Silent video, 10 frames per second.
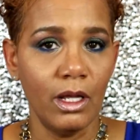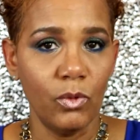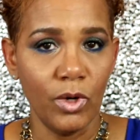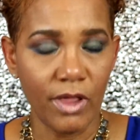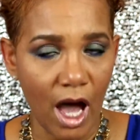
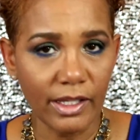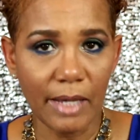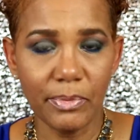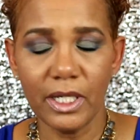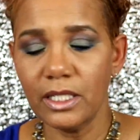with all
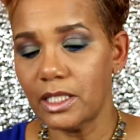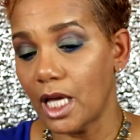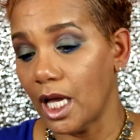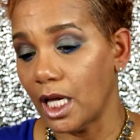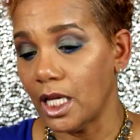that being
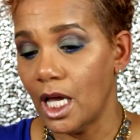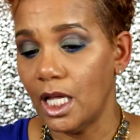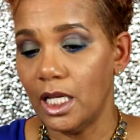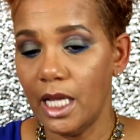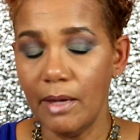said,
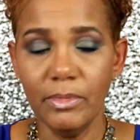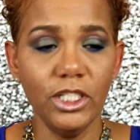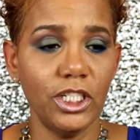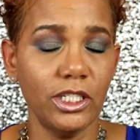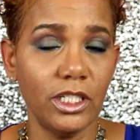let
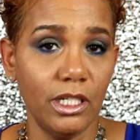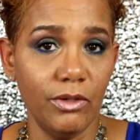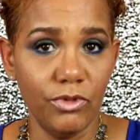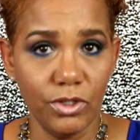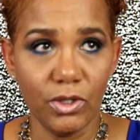me just
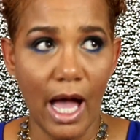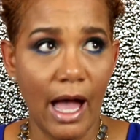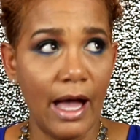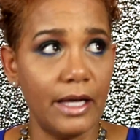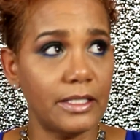give you
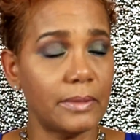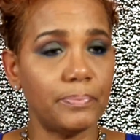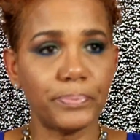guys